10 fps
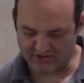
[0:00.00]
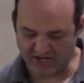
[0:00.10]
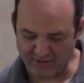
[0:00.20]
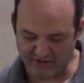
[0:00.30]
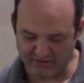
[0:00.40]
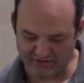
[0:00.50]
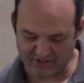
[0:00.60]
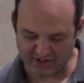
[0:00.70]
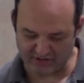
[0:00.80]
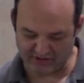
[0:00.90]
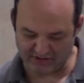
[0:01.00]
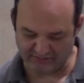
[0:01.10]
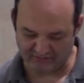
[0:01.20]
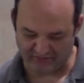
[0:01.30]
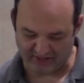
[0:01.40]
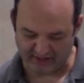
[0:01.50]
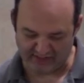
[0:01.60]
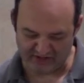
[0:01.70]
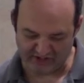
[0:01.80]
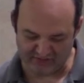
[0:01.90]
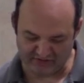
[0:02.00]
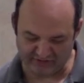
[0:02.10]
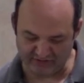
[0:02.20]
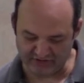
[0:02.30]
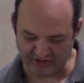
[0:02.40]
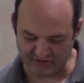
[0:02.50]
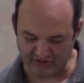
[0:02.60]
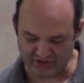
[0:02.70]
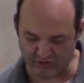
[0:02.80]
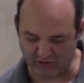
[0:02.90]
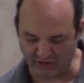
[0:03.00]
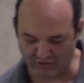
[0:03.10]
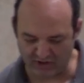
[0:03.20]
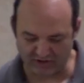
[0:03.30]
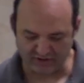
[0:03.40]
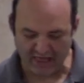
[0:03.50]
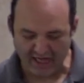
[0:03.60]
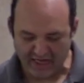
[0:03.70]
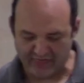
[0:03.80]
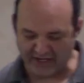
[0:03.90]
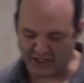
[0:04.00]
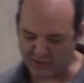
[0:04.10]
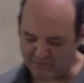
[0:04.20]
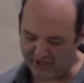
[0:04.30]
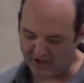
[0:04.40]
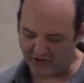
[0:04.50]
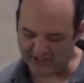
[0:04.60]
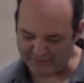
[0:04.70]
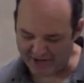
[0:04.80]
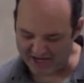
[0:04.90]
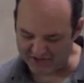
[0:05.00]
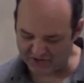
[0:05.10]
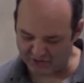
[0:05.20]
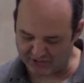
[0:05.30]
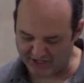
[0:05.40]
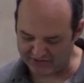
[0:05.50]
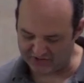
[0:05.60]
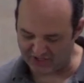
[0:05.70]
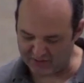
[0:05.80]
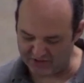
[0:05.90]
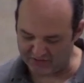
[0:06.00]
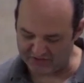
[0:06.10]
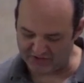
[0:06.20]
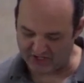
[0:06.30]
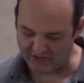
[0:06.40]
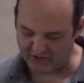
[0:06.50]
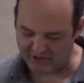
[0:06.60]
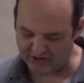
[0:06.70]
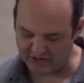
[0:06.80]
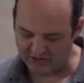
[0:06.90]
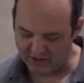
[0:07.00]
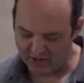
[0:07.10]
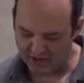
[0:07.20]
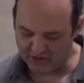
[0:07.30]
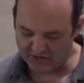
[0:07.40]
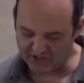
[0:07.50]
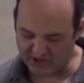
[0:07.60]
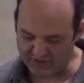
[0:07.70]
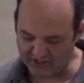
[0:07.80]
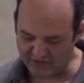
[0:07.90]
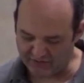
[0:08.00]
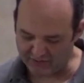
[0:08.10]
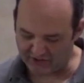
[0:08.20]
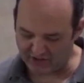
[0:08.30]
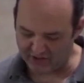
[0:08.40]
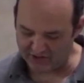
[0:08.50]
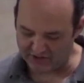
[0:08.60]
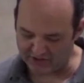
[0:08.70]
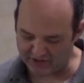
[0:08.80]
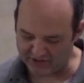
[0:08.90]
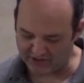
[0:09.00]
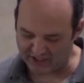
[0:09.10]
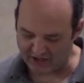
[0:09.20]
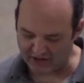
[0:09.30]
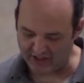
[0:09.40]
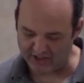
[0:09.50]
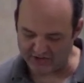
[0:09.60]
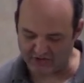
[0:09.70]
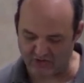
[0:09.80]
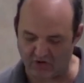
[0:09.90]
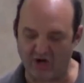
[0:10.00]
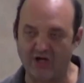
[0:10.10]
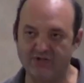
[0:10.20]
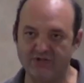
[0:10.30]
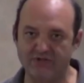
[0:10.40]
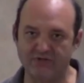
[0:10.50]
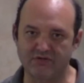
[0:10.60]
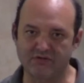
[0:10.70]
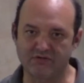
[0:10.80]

Simon of Cyrene, chapter 15, verse 21. They compelled a passerby, Simon of Cyrene, who was coming in from the country, to carry his cross.